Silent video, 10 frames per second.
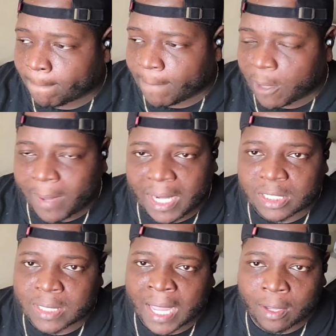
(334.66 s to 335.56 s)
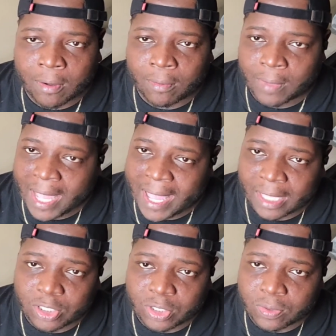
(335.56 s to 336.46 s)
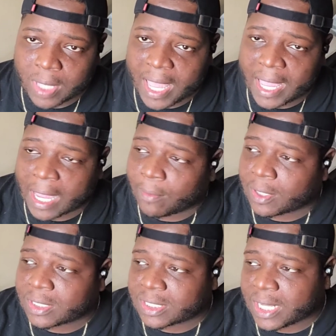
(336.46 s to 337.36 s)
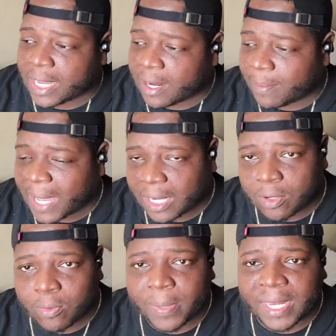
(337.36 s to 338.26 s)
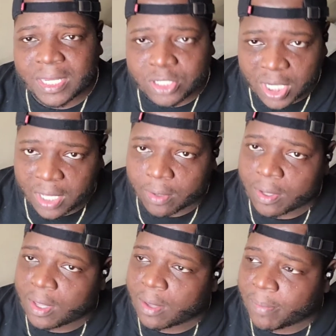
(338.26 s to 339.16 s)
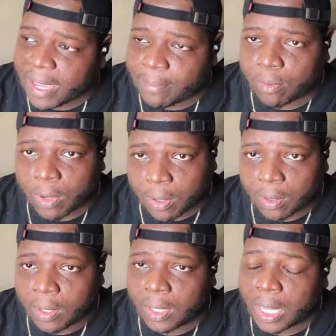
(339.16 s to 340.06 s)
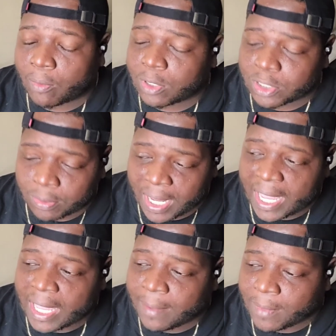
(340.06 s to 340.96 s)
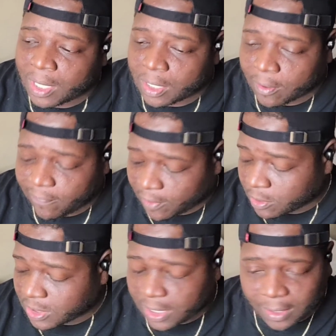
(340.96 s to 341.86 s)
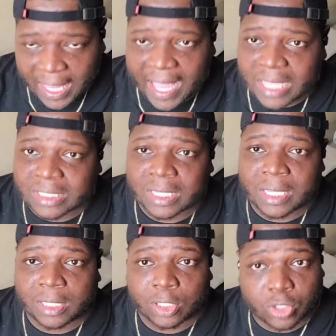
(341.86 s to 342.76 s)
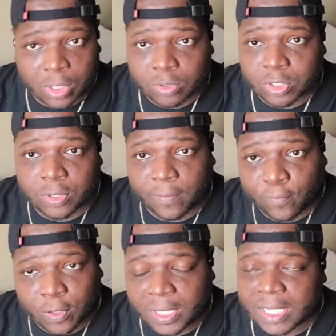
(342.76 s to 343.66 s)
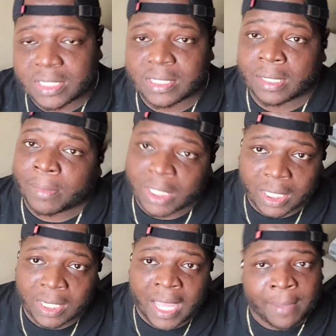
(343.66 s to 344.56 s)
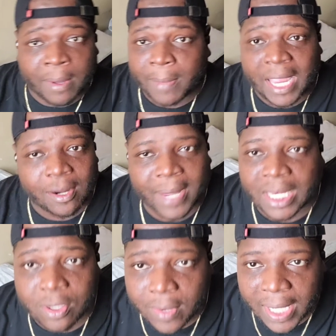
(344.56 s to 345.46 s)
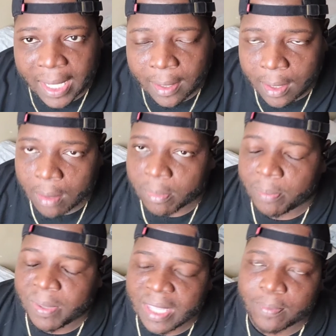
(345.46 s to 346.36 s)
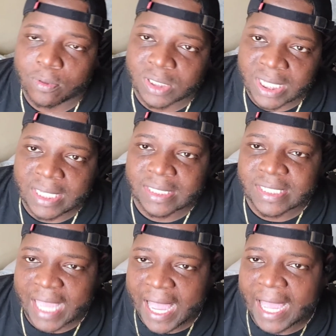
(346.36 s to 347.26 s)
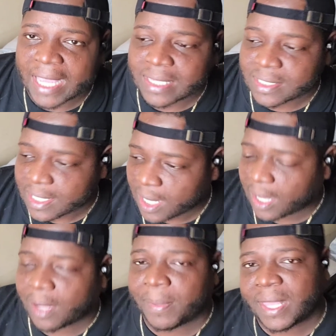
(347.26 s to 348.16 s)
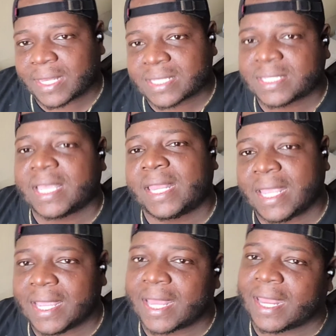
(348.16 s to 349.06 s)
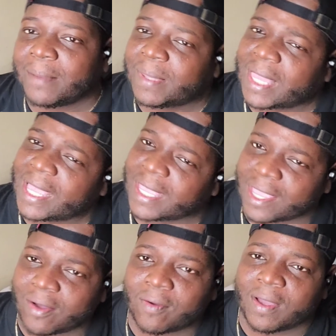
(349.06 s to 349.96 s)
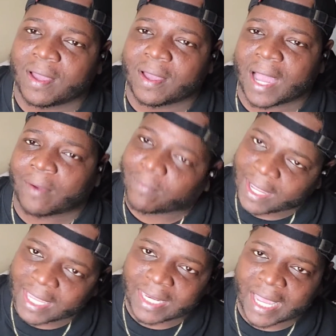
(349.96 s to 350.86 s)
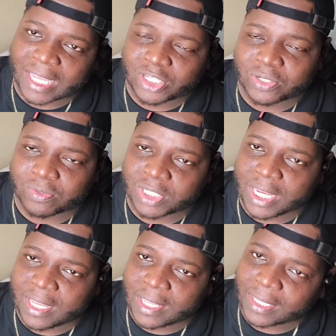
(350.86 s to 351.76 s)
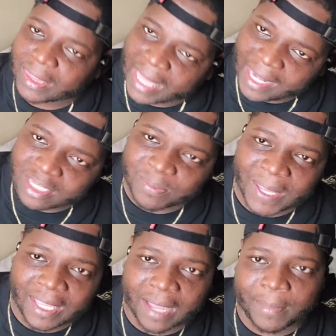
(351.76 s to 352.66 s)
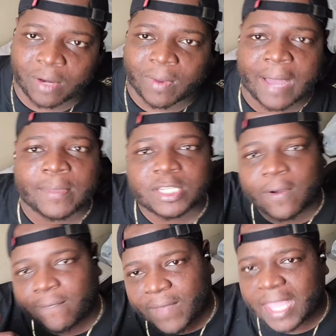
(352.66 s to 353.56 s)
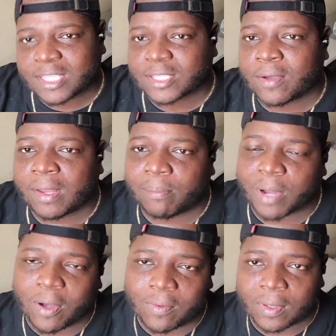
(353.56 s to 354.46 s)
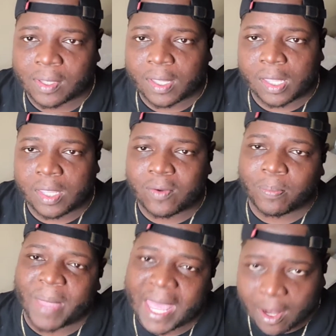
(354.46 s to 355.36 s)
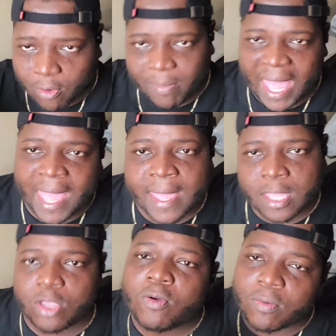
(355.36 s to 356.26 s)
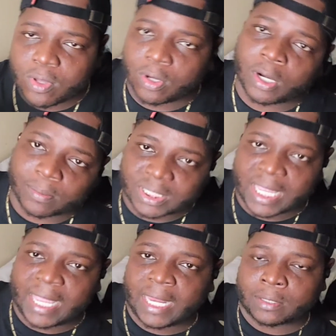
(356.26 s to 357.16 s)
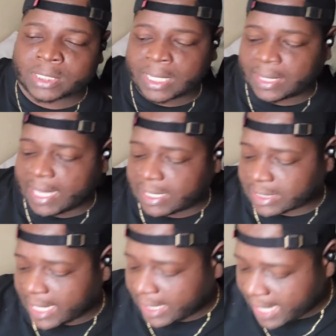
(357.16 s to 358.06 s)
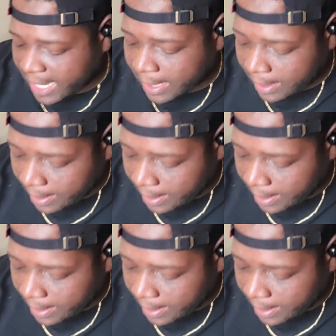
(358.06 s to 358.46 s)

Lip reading: Nobody's not going to ask you, hey, I want to see everybody who's been in jail paperwork. I want your name, your first, your last, your social, your 4 digits, and I'm going to look your name up. Ain't nobody doing that. But people seen signs up in the city, and they'll be like, yo, I recognize you, G. Letters been coming around with your face on it, bro. You pedo, man. You know what I'm saying? They'll say things like that.